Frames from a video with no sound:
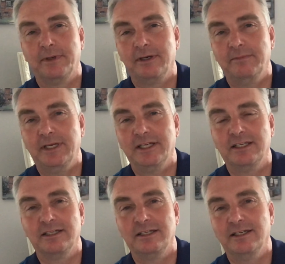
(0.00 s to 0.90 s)
an
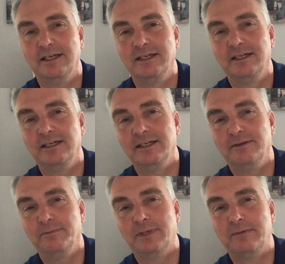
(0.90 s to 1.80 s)
American
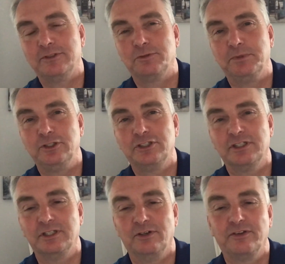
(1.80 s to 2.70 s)
Baptist preacher
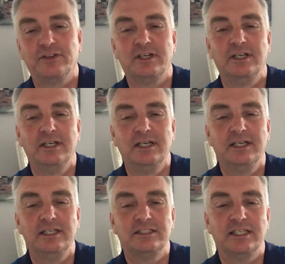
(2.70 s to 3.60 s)
and author,
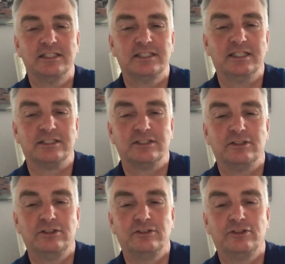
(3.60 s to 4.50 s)
he says this:
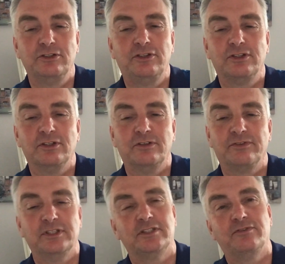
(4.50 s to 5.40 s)
truth of
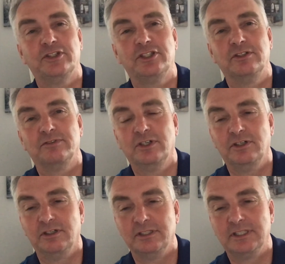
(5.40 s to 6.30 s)
this vision of
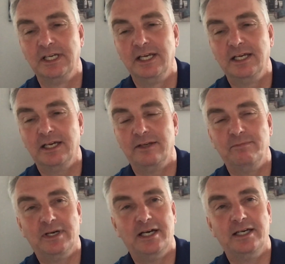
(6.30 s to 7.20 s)
God and
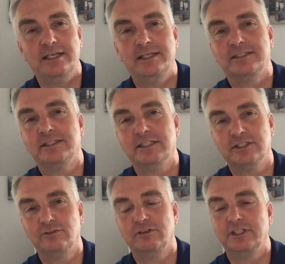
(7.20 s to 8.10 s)
man is this
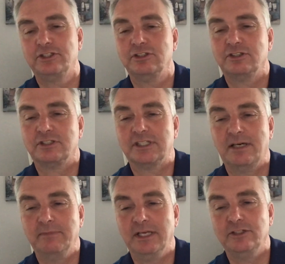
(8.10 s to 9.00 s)
in relation to
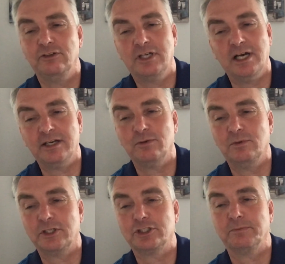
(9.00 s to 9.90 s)
Psalm 8. You cannot
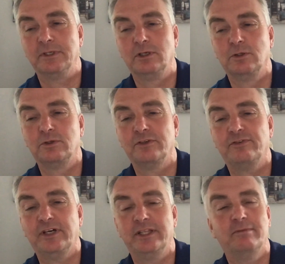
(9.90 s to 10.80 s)
worship and
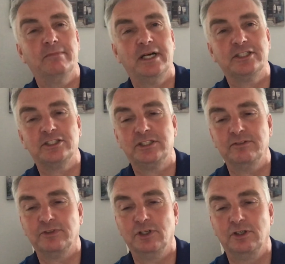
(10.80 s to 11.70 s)
glorify the majesty
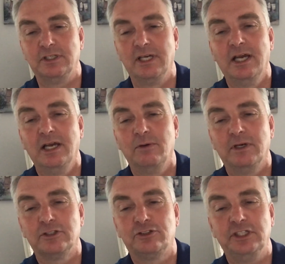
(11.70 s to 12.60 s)
of God
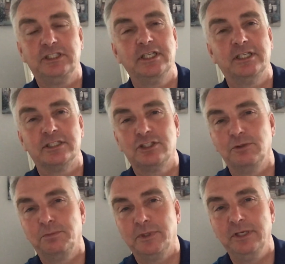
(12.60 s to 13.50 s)
while treating His
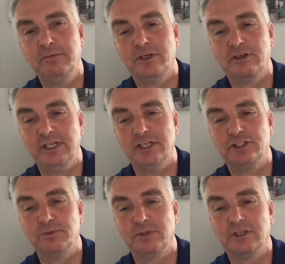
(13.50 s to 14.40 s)
supreme
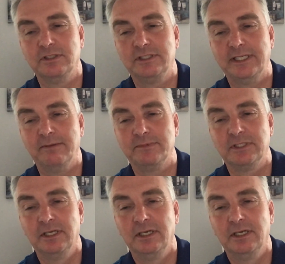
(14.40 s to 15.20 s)
creation with contempt,